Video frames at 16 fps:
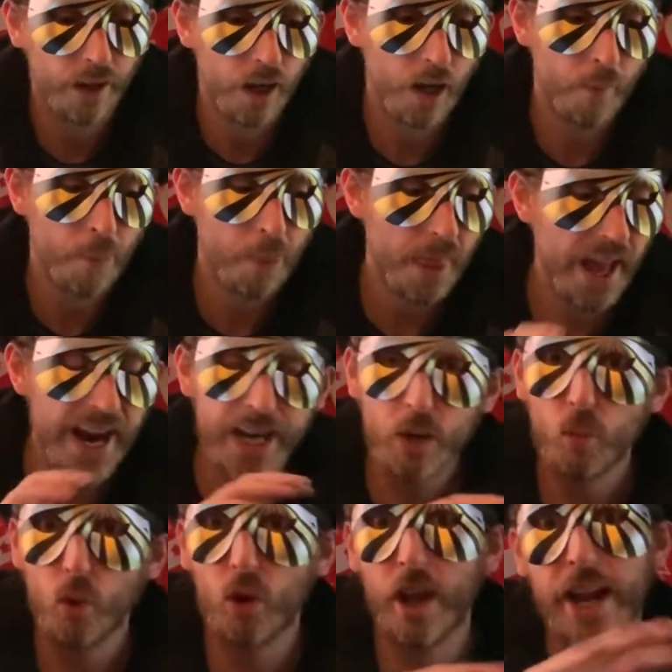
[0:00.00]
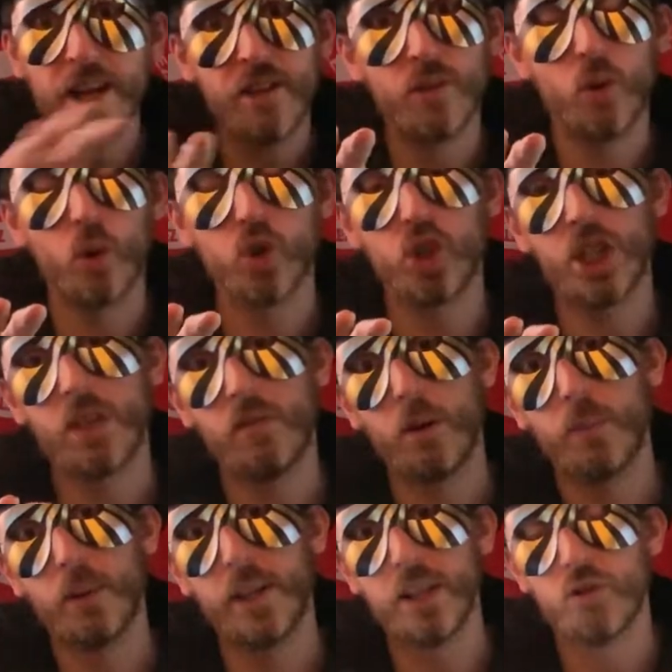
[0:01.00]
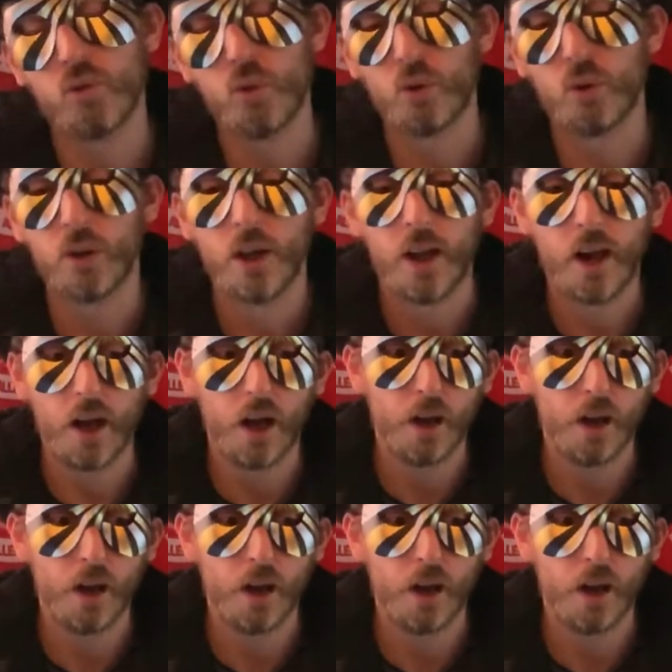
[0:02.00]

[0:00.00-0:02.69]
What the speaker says: Any thoughts on the Europa League draw?